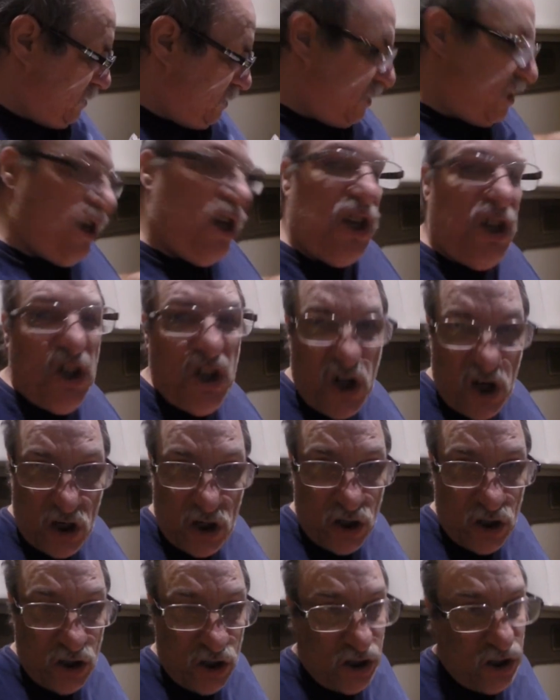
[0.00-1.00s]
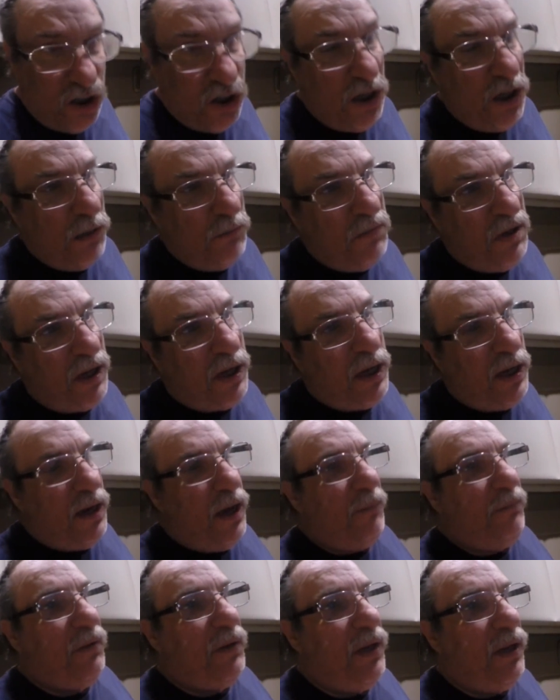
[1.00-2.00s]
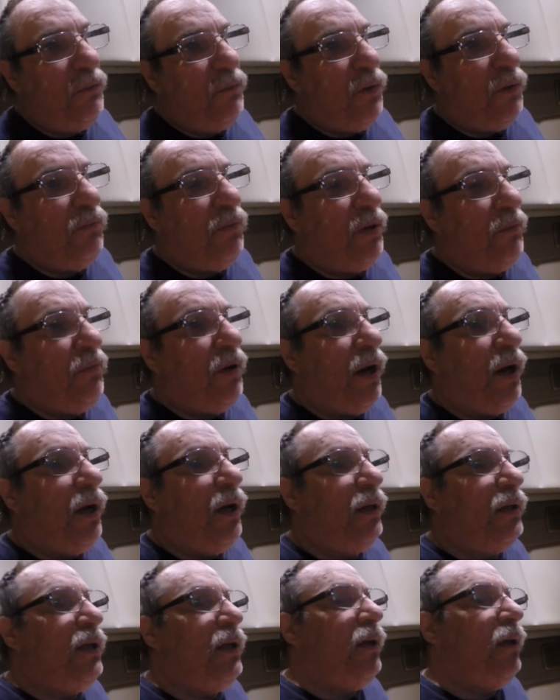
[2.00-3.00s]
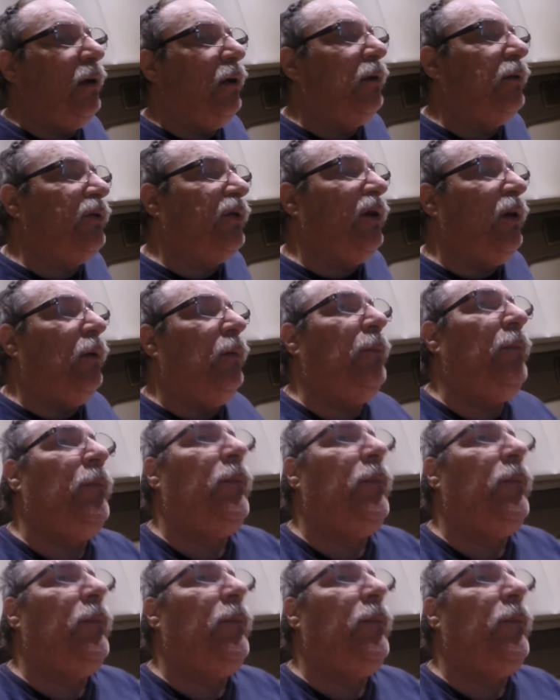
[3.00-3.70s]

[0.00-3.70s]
ish pick it up and then we'll be bringing it to here so